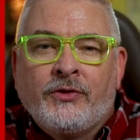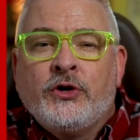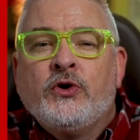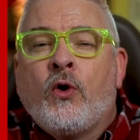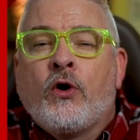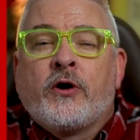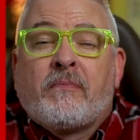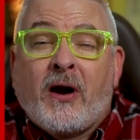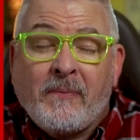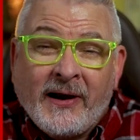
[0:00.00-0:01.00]
The new horror
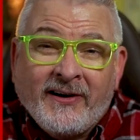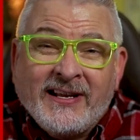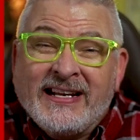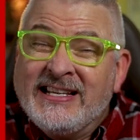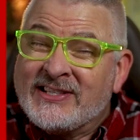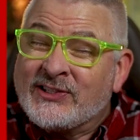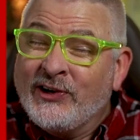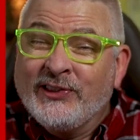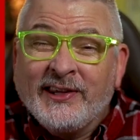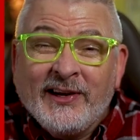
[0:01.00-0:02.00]
Barbarian is
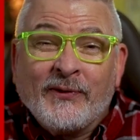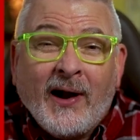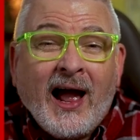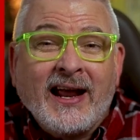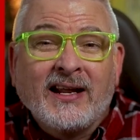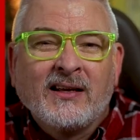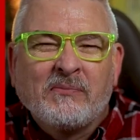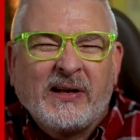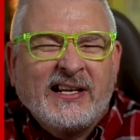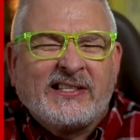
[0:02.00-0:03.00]
certainly a ride,
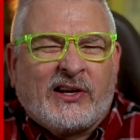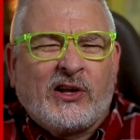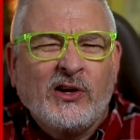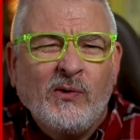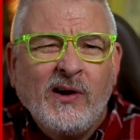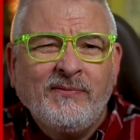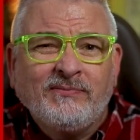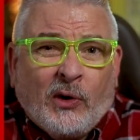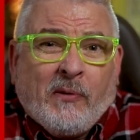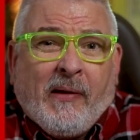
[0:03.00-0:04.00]
but is it a good one
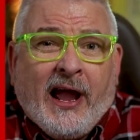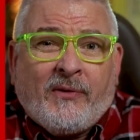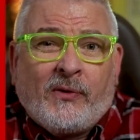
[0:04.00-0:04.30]
or a bad